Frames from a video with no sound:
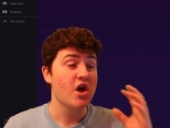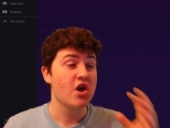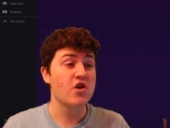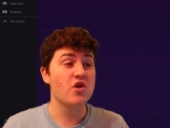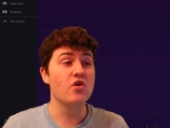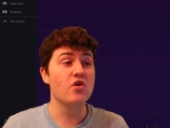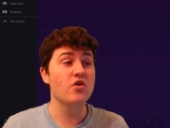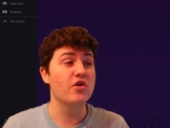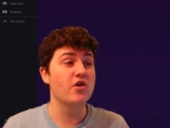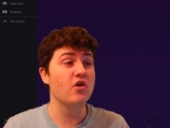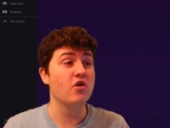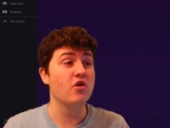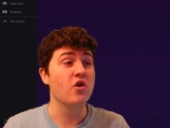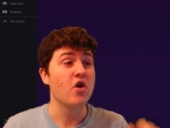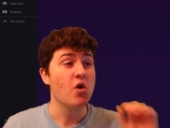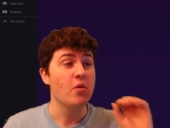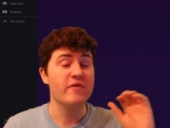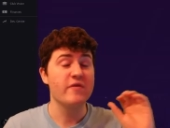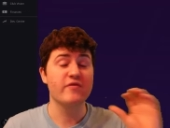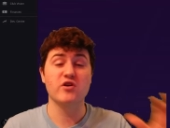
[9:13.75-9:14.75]
No,
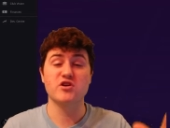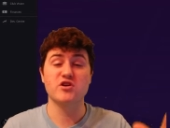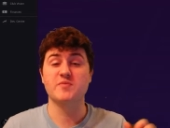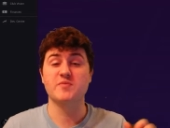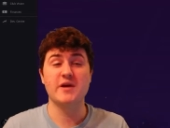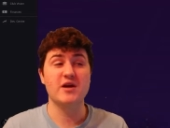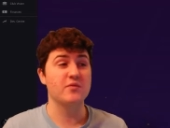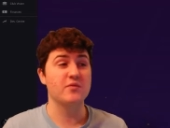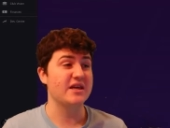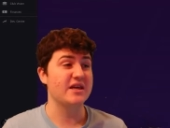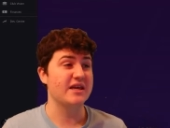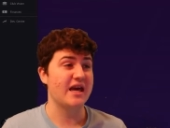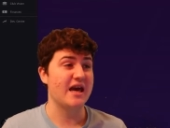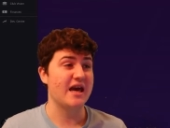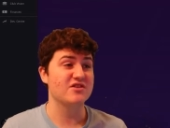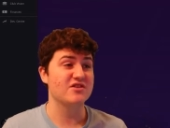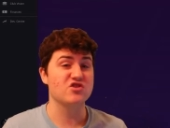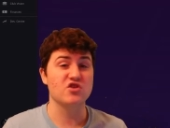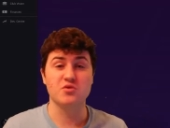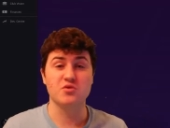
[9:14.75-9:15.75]
no, we've got a spare
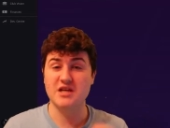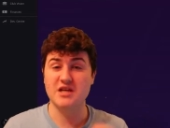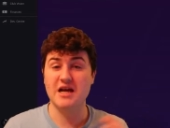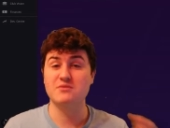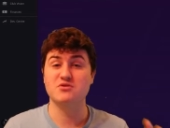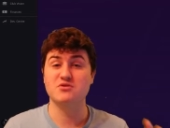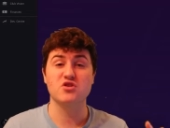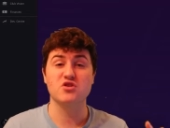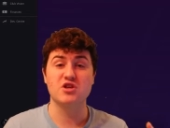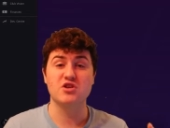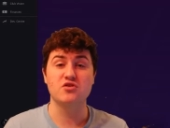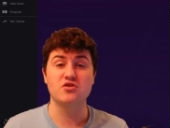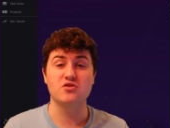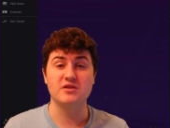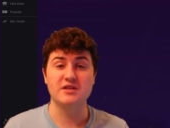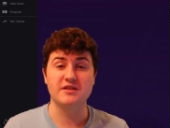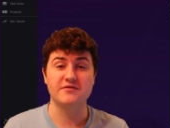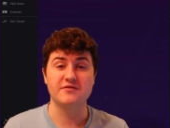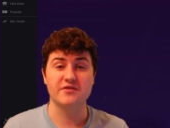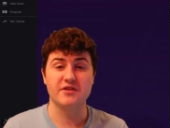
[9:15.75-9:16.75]
weekend, so there was absolutely no
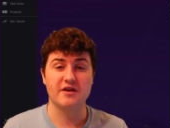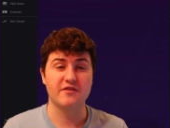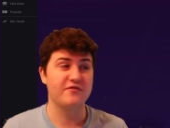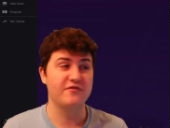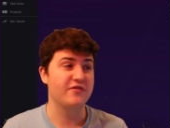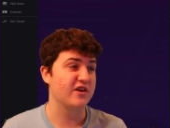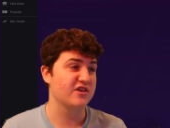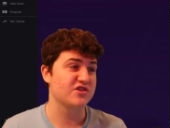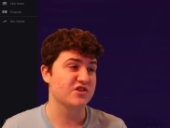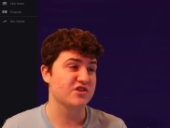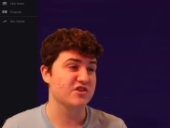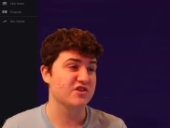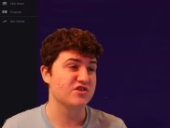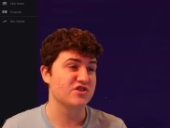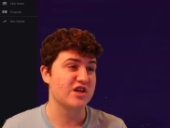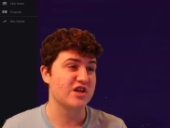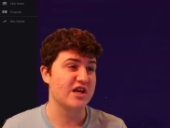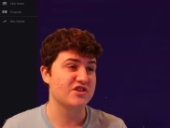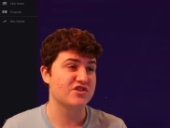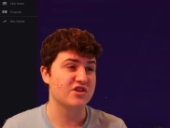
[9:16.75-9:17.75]
need for that fixture
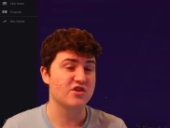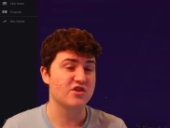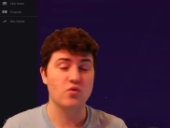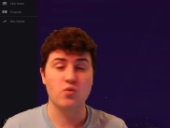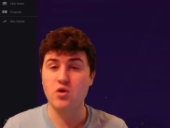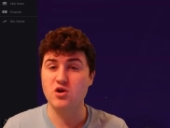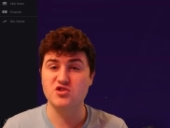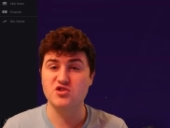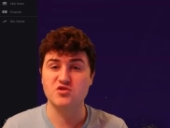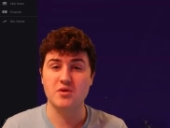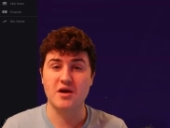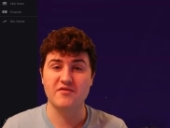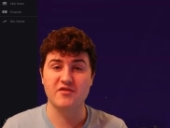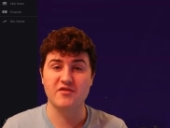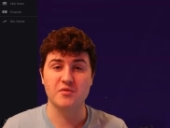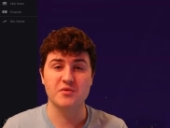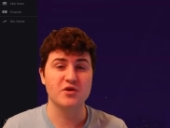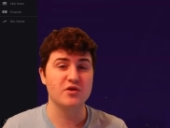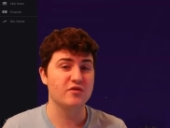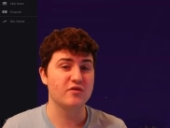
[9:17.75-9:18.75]
congestion
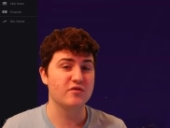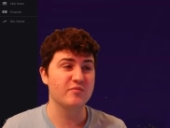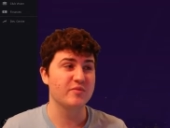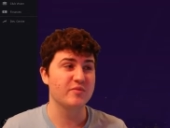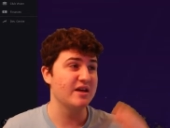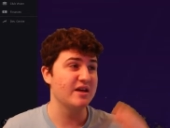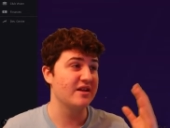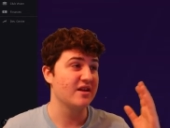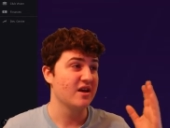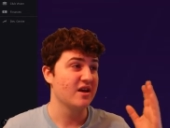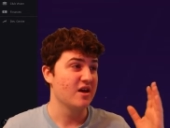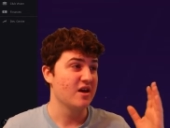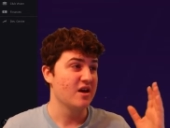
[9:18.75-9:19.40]
whatsoever. We could have played